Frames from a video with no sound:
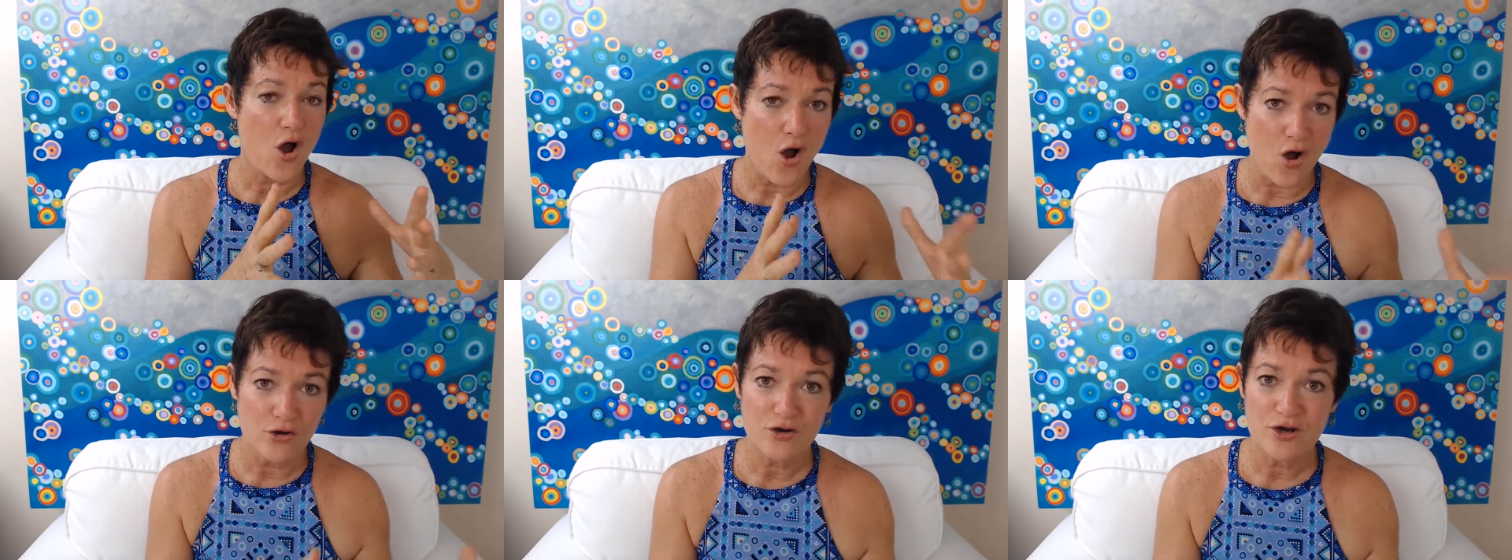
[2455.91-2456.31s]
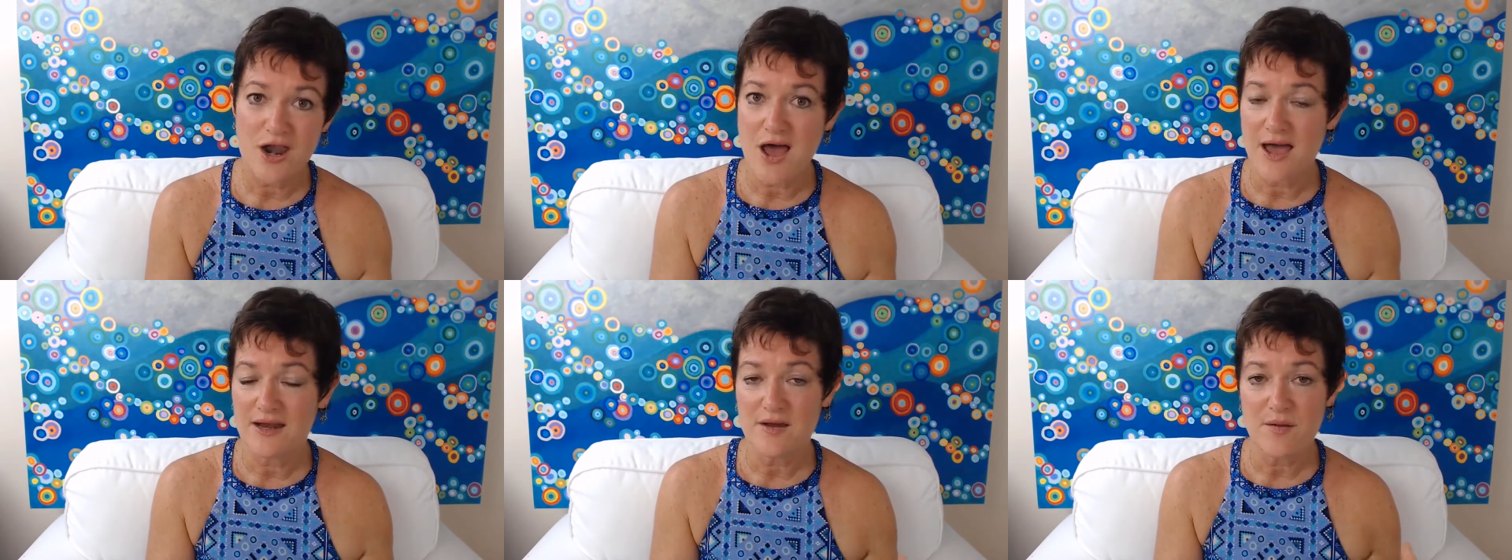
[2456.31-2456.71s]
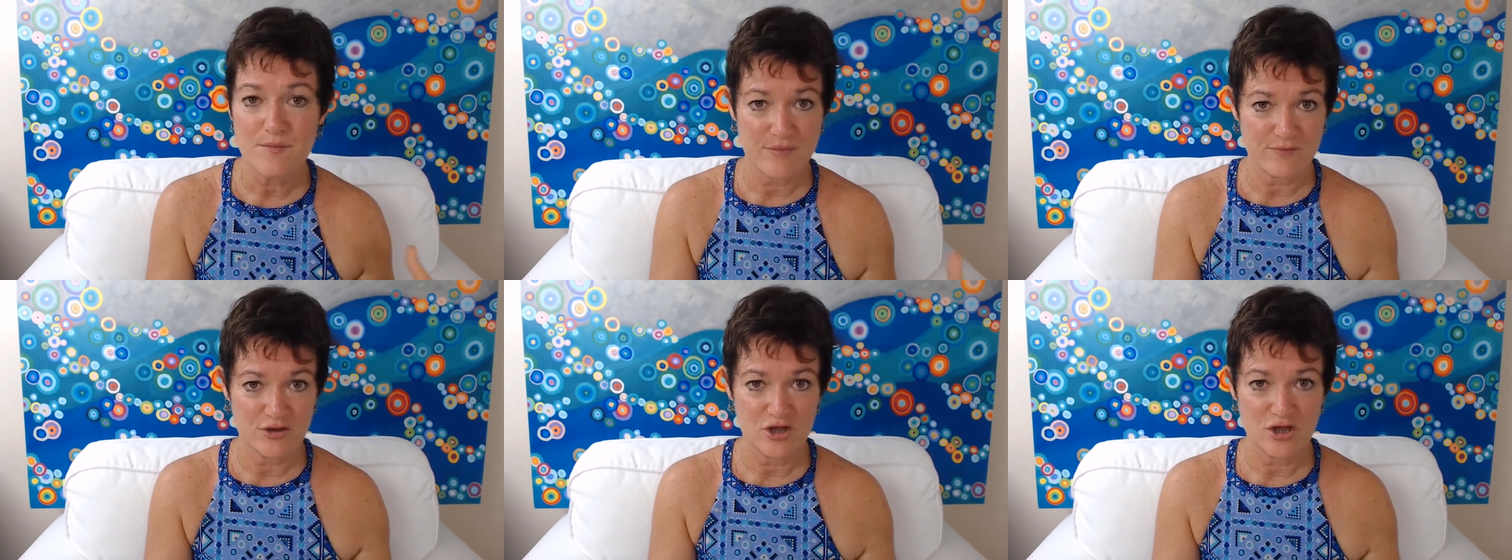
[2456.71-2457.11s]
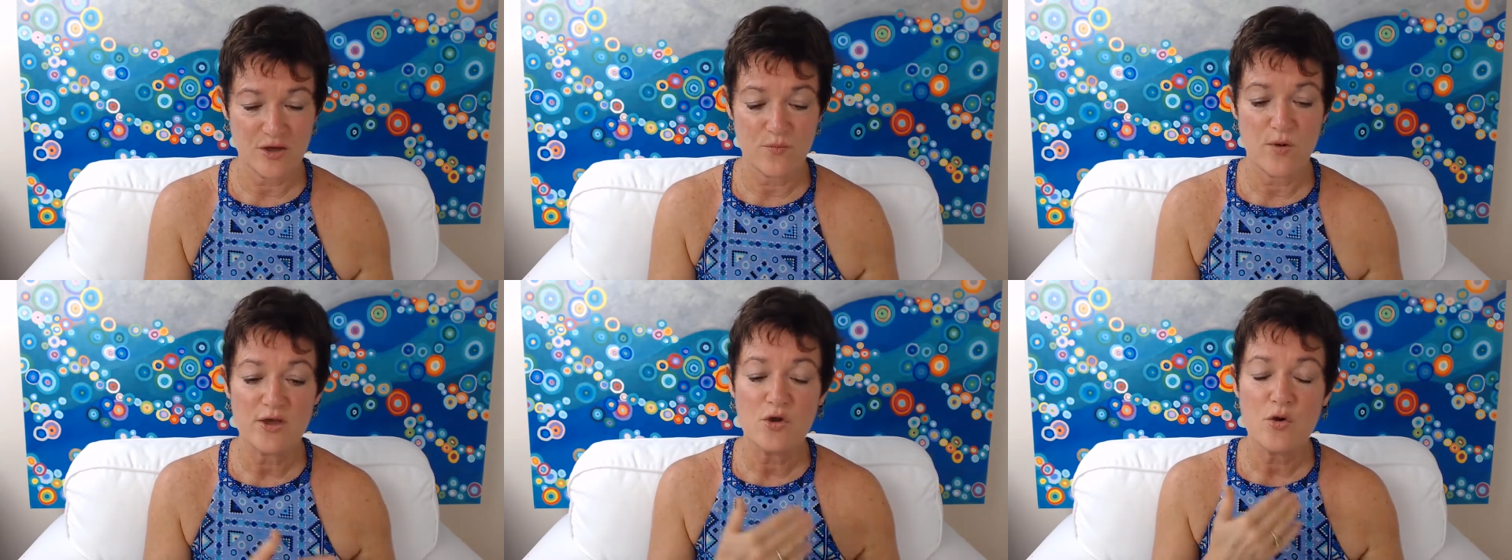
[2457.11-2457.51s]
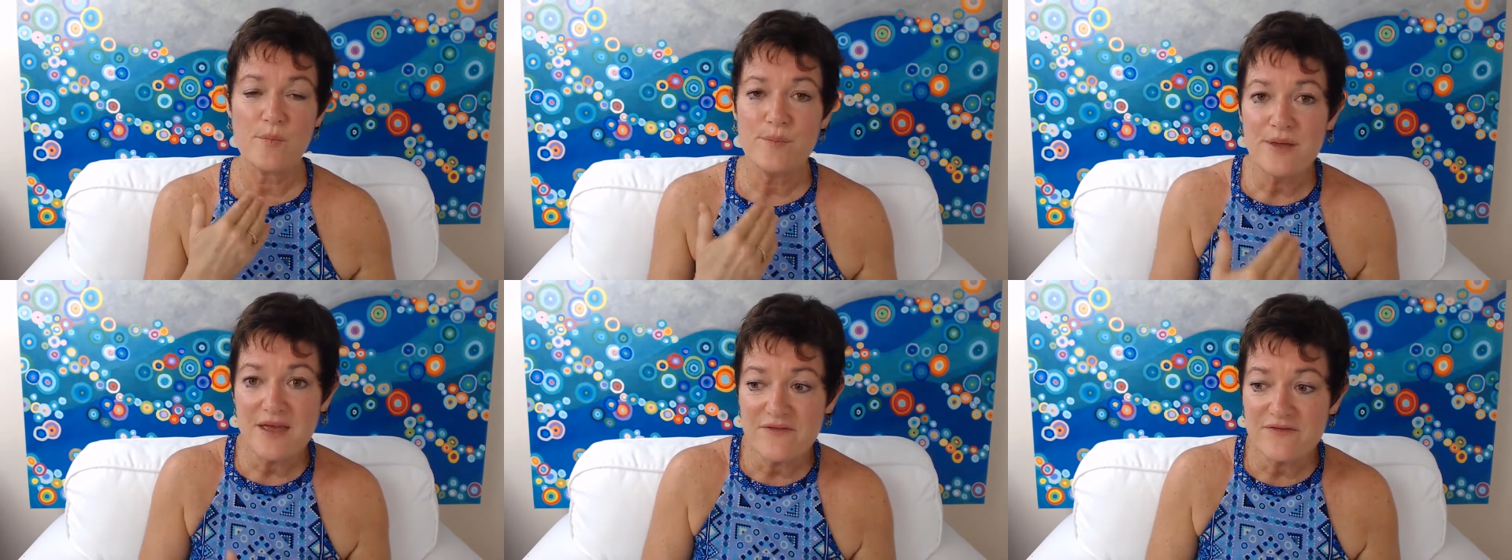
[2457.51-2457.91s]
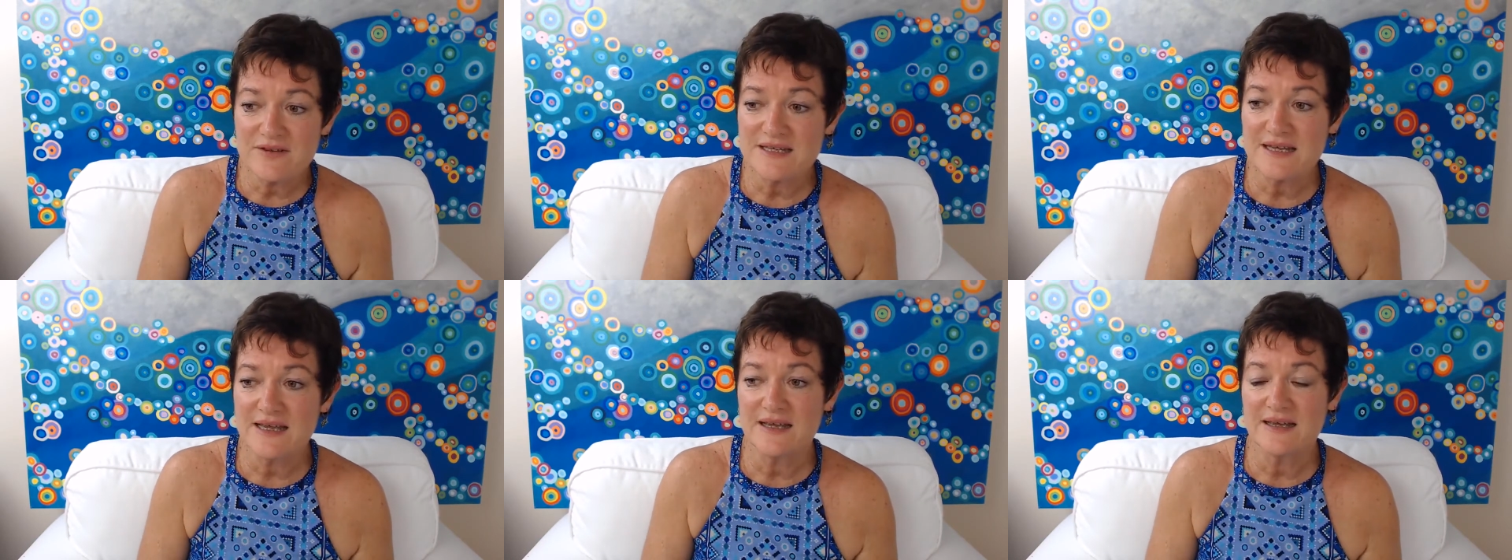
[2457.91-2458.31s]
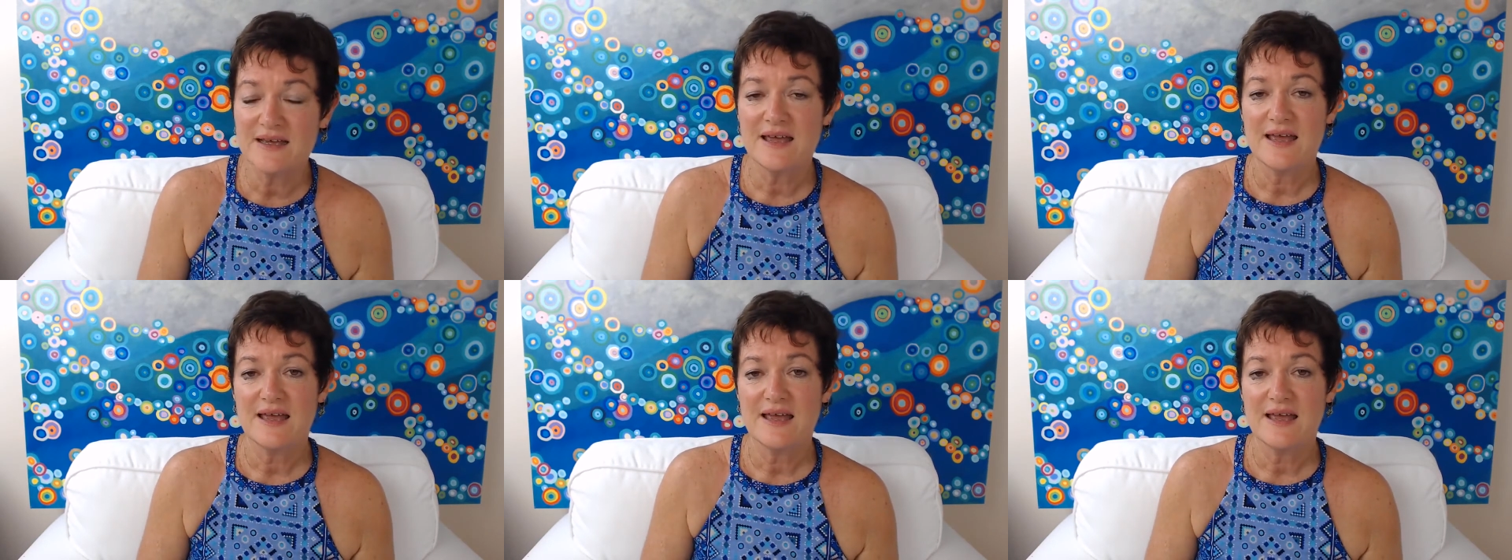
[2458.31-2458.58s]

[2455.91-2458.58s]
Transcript: online membership where you're pivoting